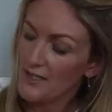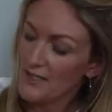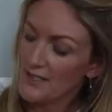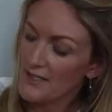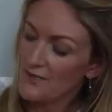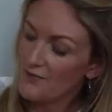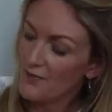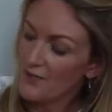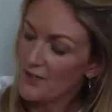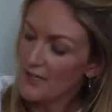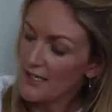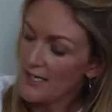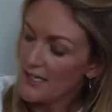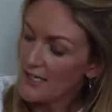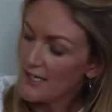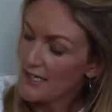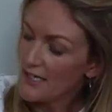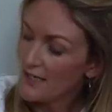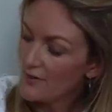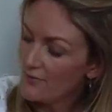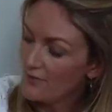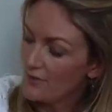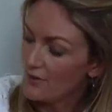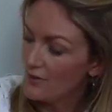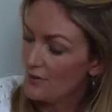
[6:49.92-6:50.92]
is very
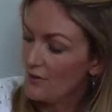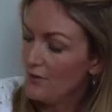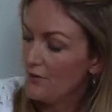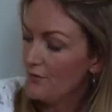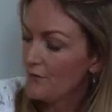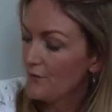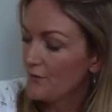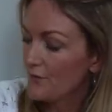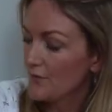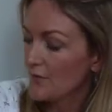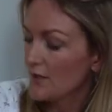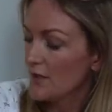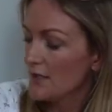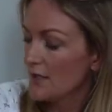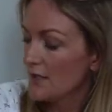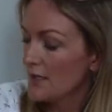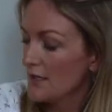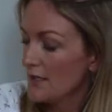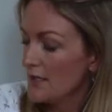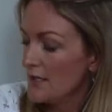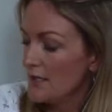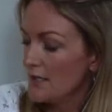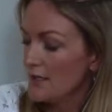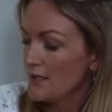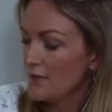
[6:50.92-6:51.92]
even.
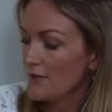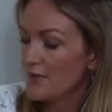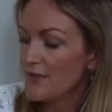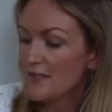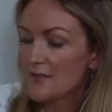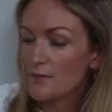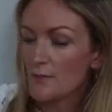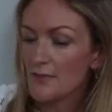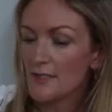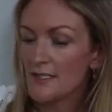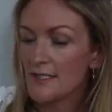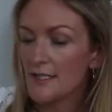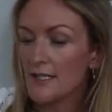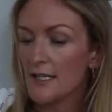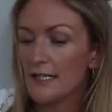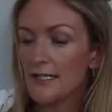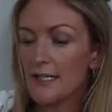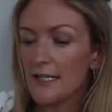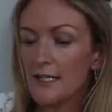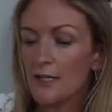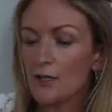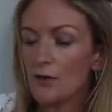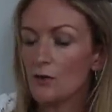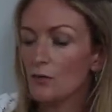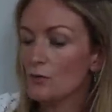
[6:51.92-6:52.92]
Now this one's
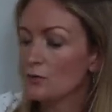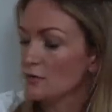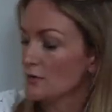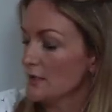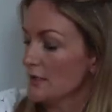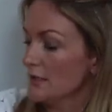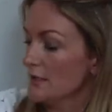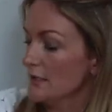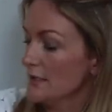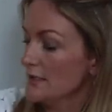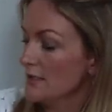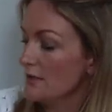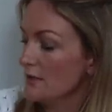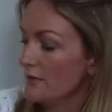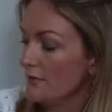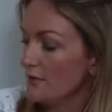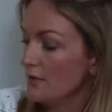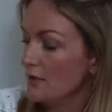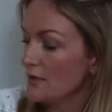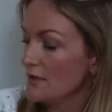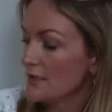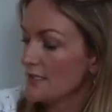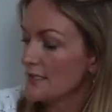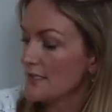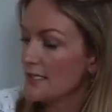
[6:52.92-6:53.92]
slightly golden. I don't know if
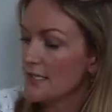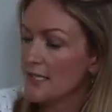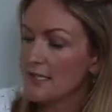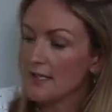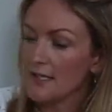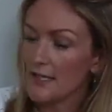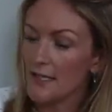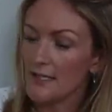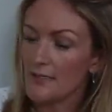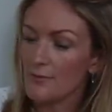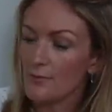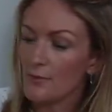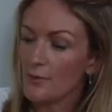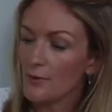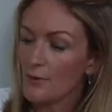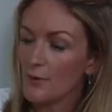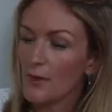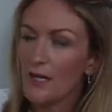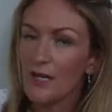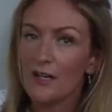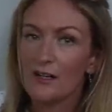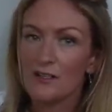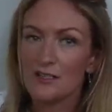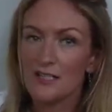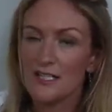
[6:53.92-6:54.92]
you can see that. It's probably
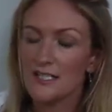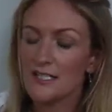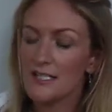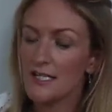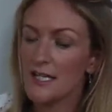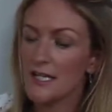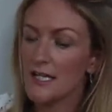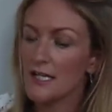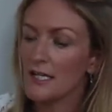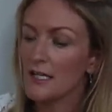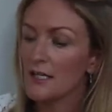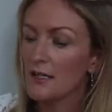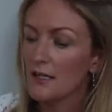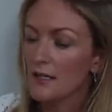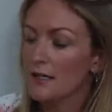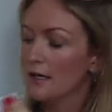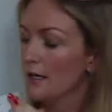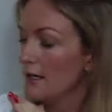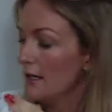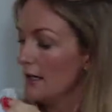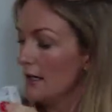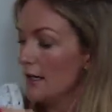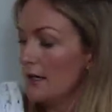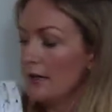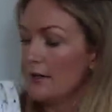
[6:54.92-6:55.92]
quite hard to see.
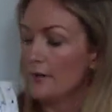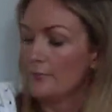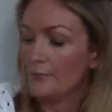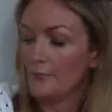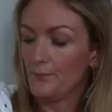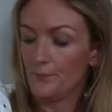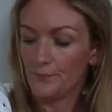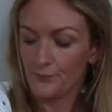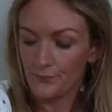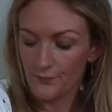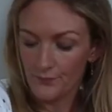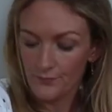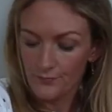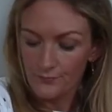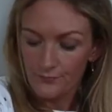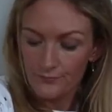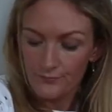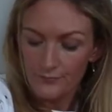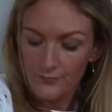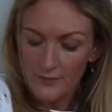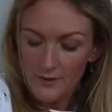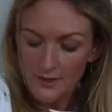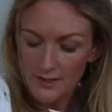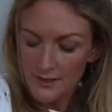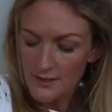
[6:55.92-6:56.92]

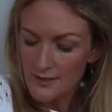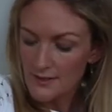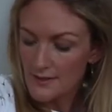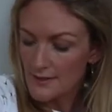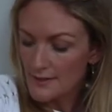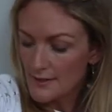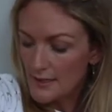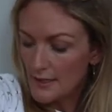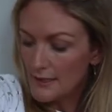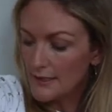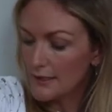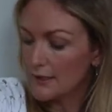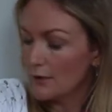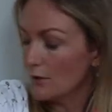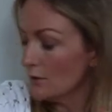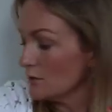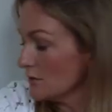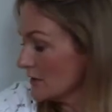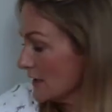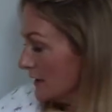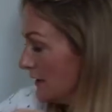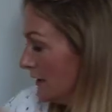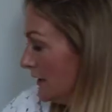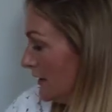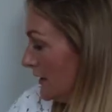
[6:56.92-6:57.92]
Slightly
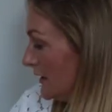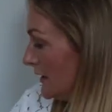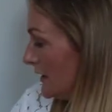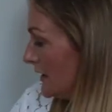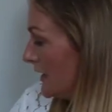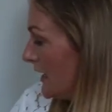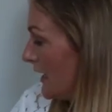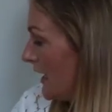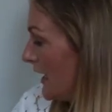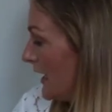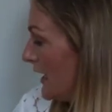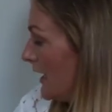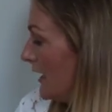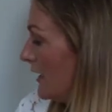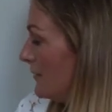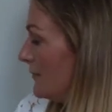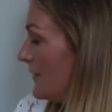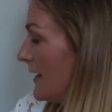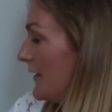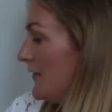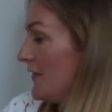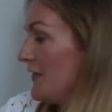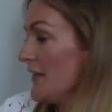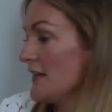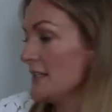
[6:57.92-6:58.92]
golden.
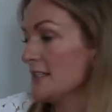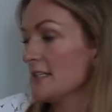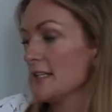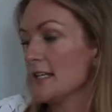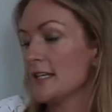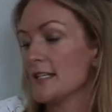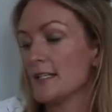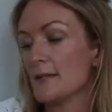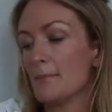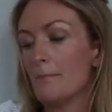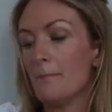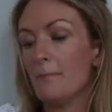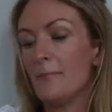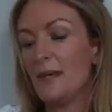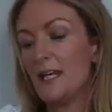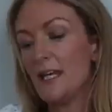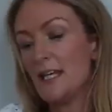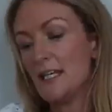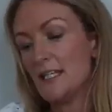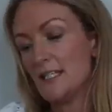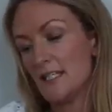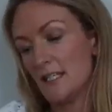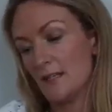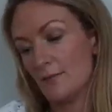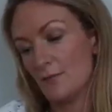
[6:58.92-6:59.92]
And this is a
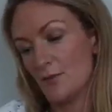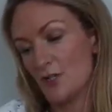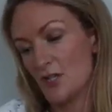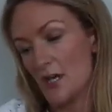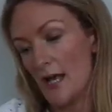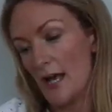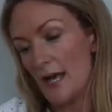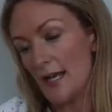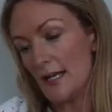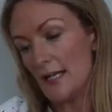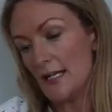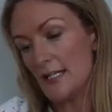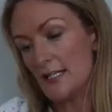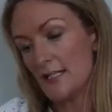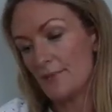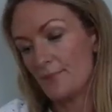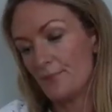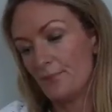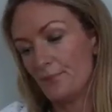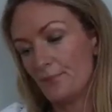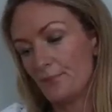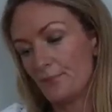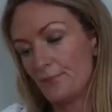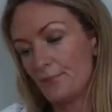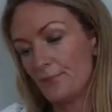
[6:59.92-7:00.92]
medium shade,
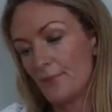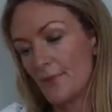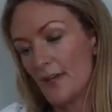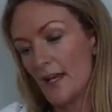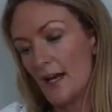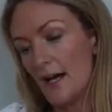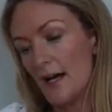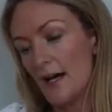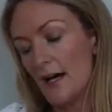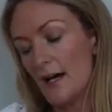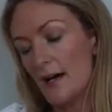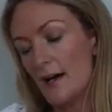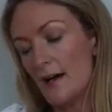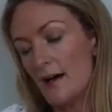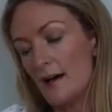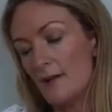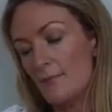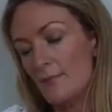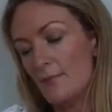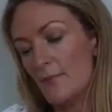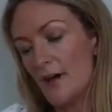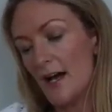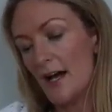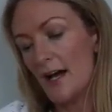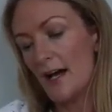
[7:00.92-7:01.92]

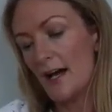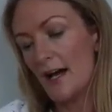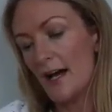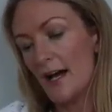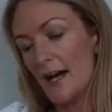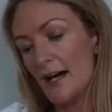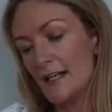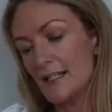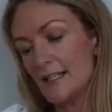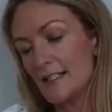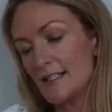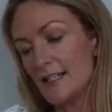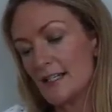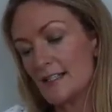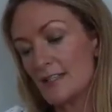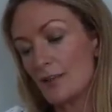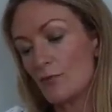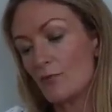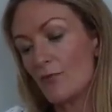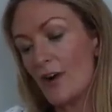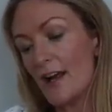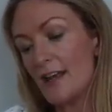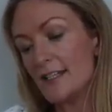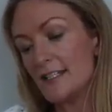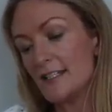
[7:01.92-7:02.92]
and it says
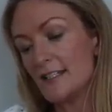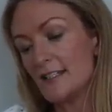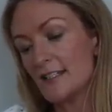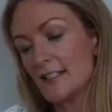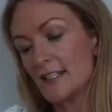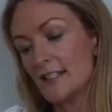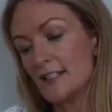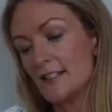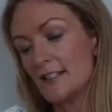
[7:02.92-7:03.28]
the radiance